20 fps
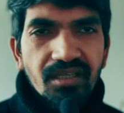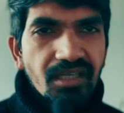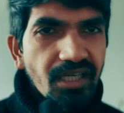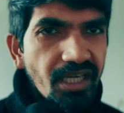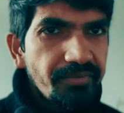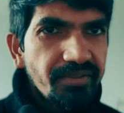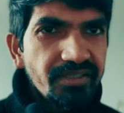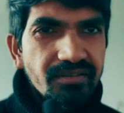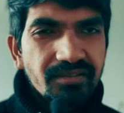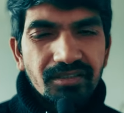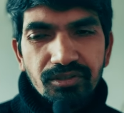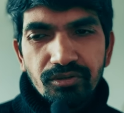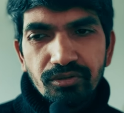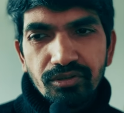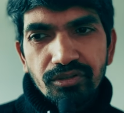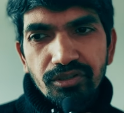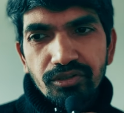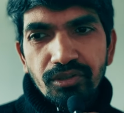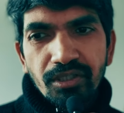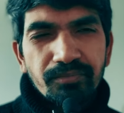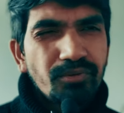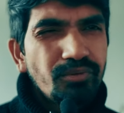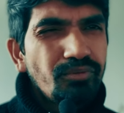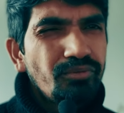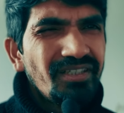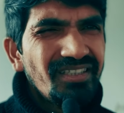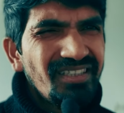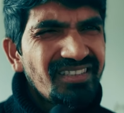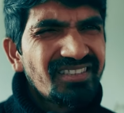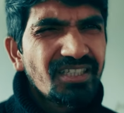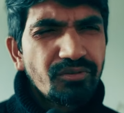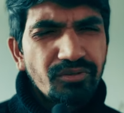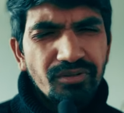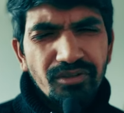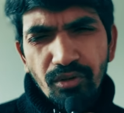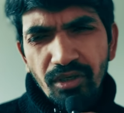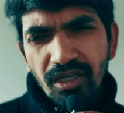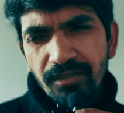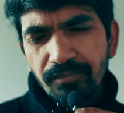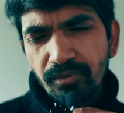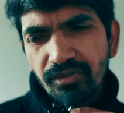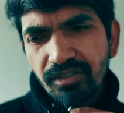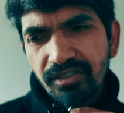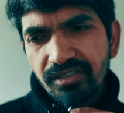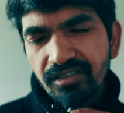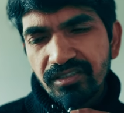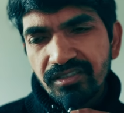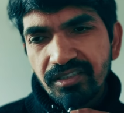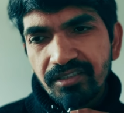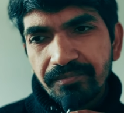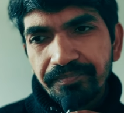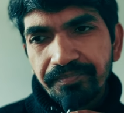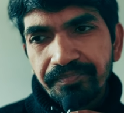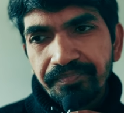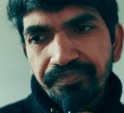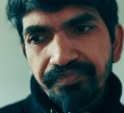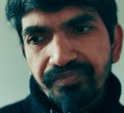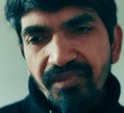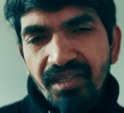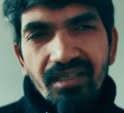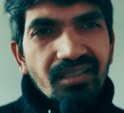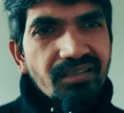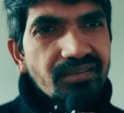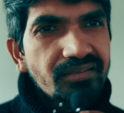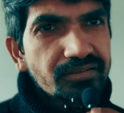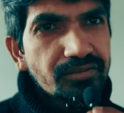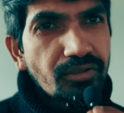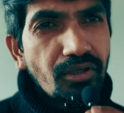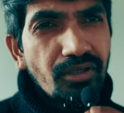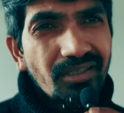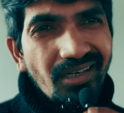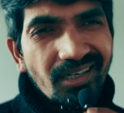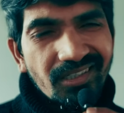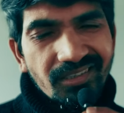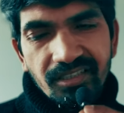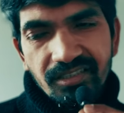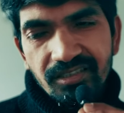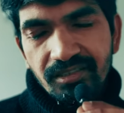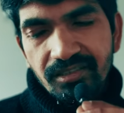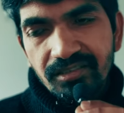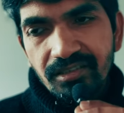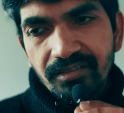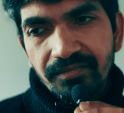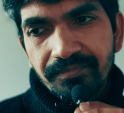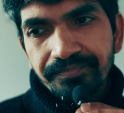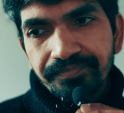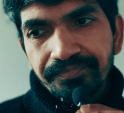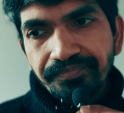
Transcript: I mean, you have to register with local police station. It's called Garda station.